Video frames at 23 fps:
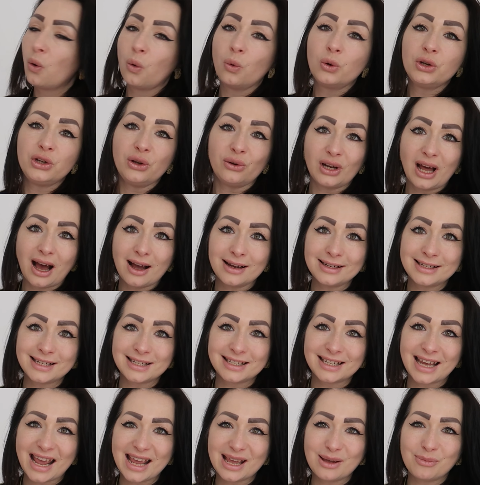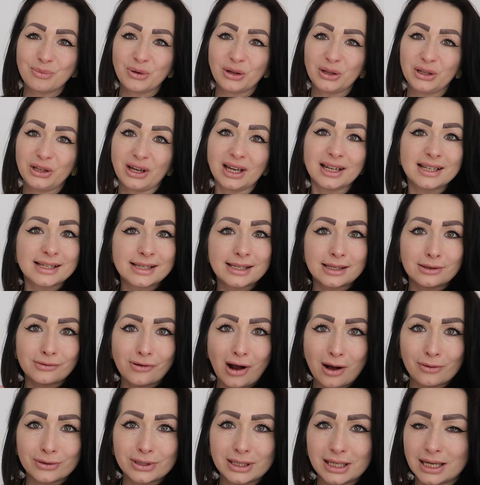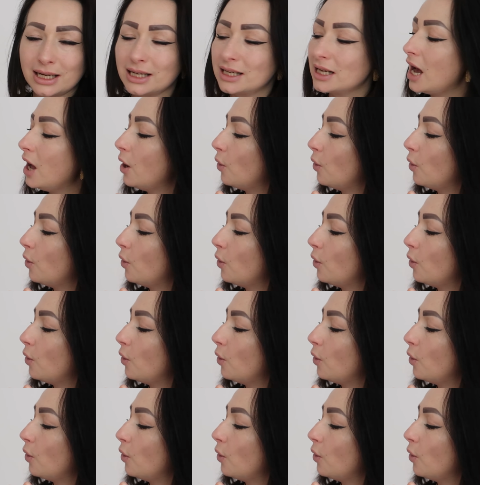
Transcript: on your night table, you can surround it